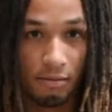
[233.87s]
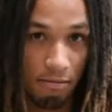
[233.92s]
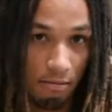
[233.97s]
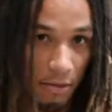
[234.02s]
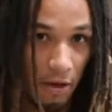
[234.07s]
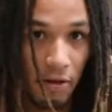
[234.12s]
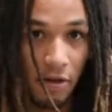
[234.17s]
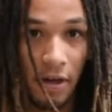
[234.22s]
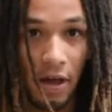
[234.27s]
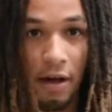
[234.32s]

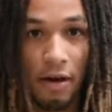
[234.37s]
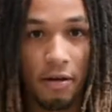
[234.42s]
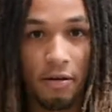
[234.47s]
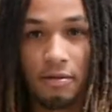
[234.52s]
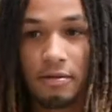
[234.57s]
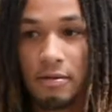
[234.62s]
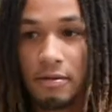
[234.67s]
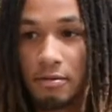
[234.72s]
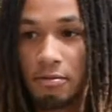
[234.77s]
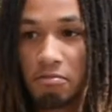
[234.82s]
there you go.
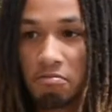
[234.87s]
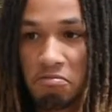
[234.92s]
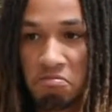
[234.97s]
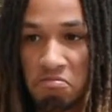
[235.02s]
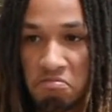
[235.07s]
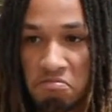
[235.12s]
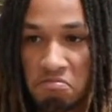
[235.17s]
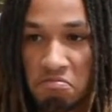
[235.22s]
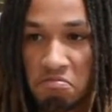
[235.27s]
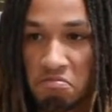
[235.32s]

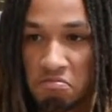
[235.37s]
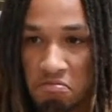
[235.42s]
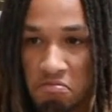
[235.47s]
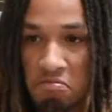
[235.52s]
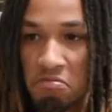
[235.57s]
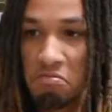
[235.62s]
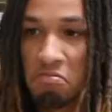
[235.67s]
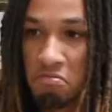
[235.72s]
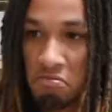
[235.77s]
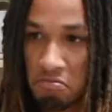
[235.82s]

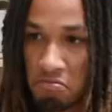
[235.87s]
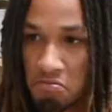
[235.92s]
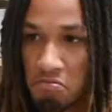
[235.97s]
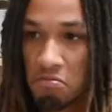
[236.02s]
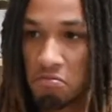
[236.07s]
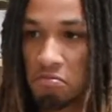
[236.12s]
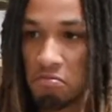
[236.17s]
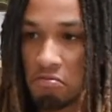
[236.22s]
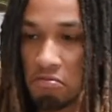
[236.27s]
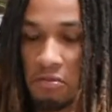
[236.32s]

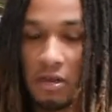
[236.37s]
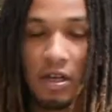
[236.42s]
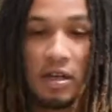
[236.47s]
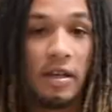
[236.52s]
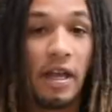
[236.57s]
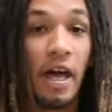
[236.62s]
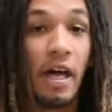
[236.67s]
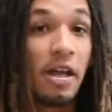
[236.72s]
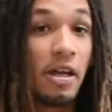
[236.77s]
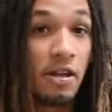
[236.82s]
And
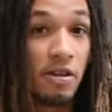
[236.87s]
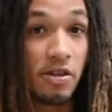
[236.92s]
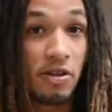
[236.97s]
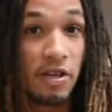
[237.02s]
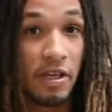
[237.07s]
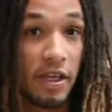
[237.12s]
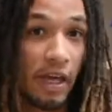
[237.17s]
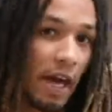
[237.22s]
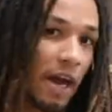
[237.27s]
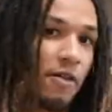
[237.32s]
that is
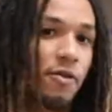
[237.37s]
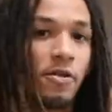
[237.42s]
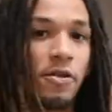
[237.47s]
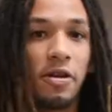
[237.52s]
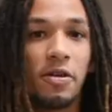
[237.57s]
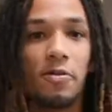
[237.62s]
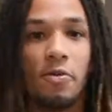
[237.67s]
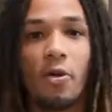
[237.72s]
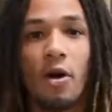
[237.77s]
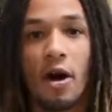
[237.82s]
the
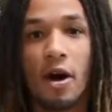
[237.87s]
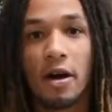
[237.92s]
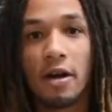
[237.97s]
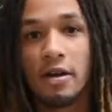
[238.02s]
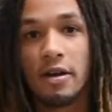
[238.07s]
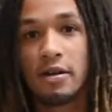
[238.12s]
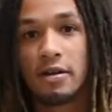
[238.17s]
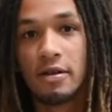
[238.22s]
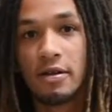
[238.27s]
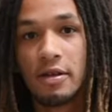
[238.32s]
African walk.
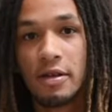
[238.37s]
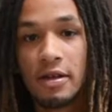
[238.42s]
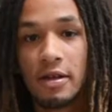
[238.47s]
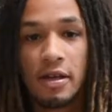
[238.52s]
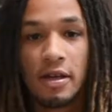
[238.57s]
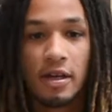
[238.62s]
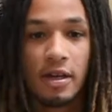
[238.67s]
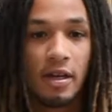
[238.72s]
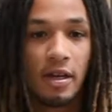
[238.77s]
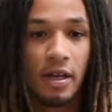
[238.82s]

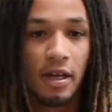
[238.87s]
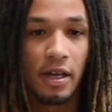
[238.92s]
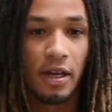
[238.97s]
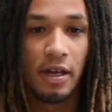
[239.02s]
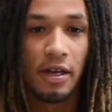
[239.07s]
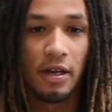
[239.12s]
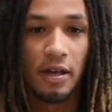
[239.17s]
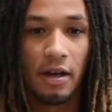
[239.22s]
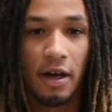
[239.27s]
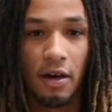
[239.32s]

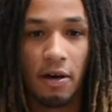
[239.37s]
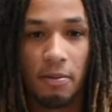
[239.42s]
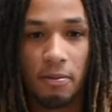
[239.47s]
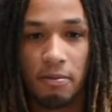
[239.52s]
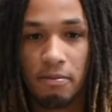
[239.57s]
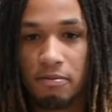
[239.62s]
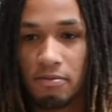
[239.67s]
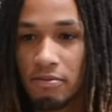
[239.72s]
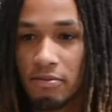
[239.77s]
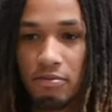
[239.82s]
And
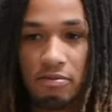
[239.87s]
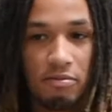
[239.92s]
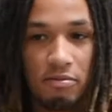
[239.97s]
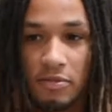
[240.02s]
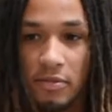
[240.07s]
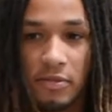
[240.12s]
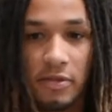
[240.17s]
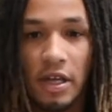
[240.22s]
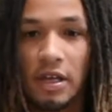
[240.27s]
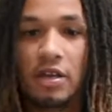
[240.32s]

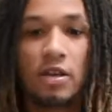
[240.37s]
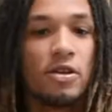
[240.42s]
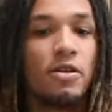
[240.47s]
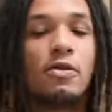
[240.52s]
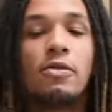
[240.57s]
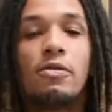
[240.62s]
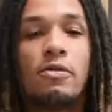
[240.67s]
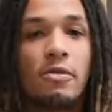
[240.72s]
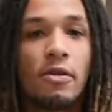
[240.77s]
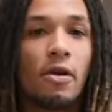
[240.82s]
thank
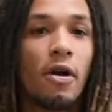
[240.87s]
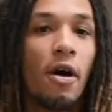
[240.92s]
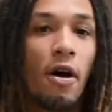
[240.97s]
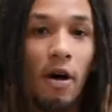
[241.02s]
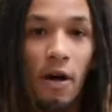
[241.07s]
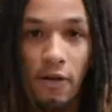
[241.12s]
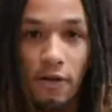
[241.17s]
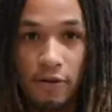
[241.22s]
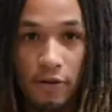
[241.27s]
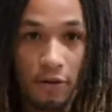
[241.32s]
you
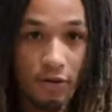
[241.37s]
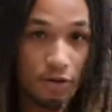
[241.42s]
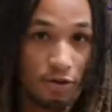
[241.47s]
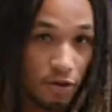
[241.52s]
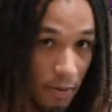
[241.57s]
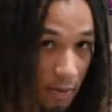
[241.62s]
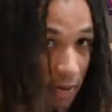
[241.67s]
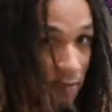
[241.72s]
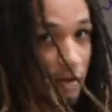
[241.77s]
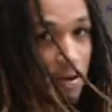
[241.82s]
all for
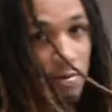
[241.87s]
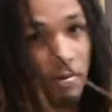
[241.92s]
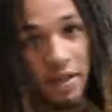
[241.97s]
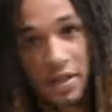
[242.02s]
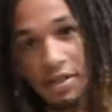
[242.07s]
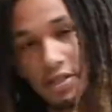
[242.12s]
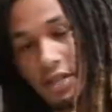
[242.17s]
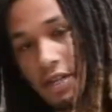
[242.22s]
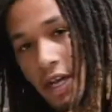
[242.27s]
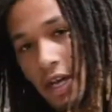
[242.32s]
drumming with me
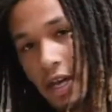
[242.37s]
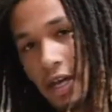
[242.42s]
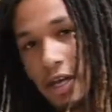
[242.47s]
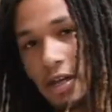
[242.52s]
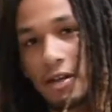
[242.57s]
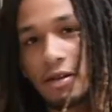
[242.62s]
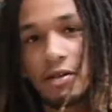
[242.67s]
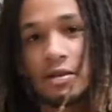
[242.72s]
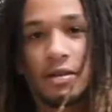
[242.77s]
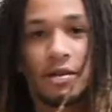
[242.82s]
today.